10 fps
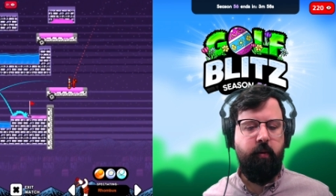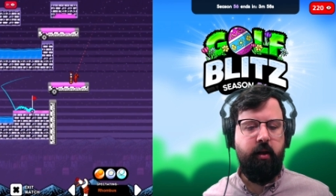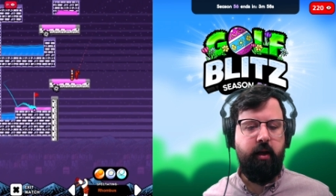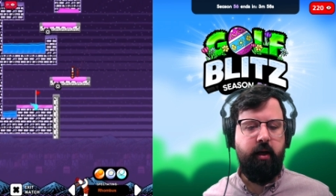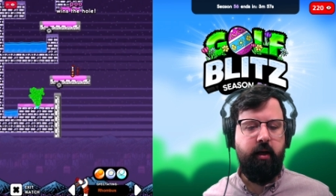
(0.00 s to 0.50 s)

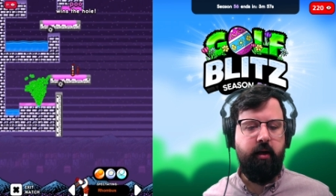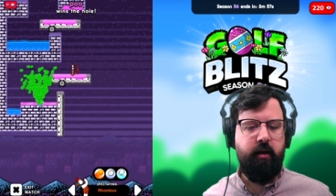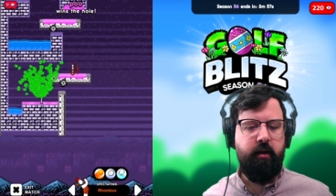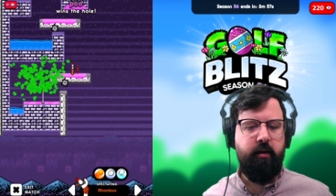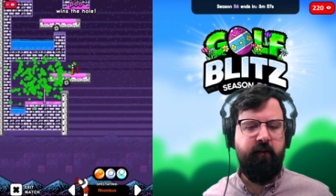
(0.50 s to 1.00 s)
we'll uh,
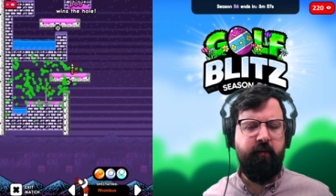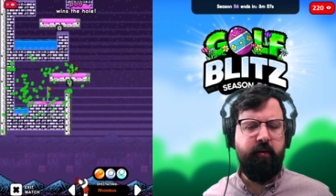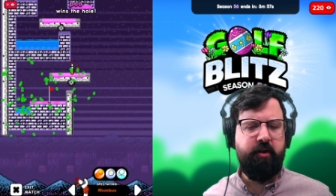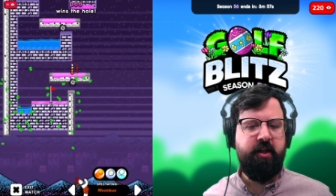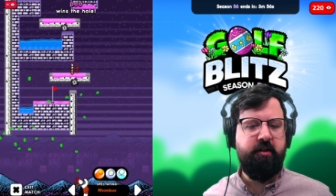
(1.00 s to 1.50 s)

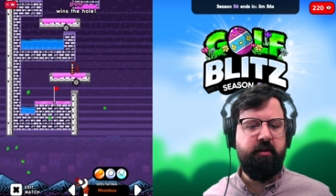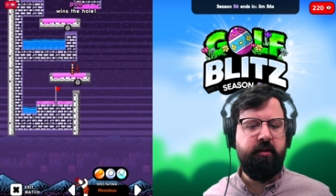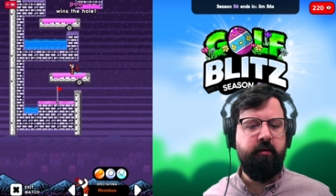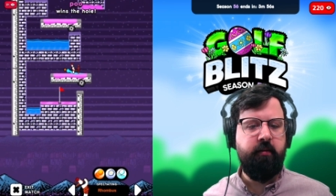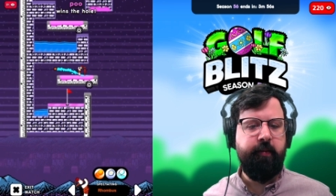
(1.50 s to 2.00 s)
everyone will change their
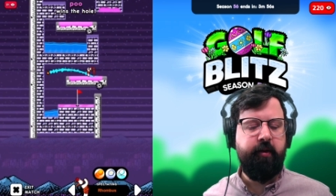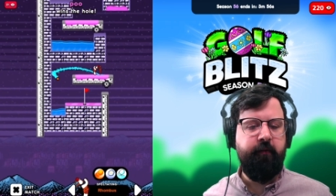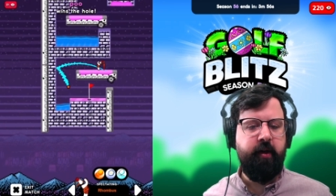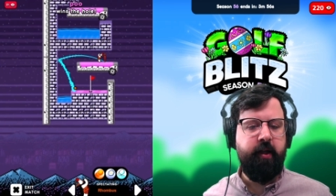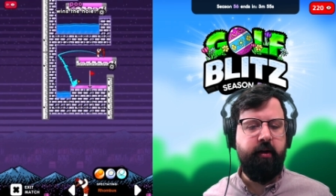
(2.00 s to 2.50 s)
tune, looking
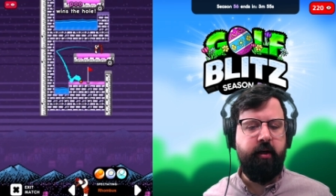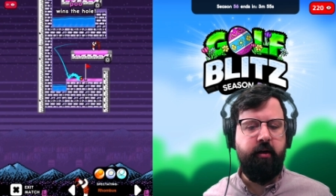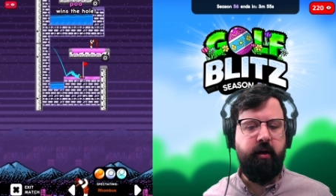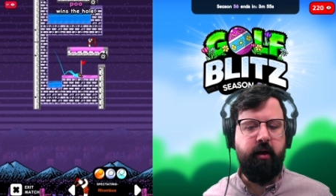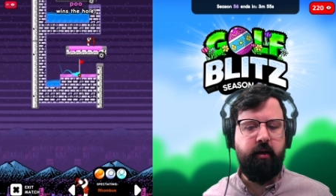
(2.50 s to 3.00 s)
for another
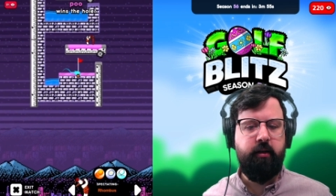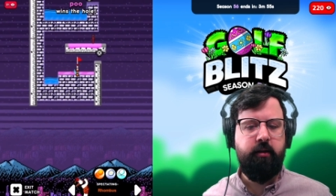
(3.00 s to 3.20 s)
underdog.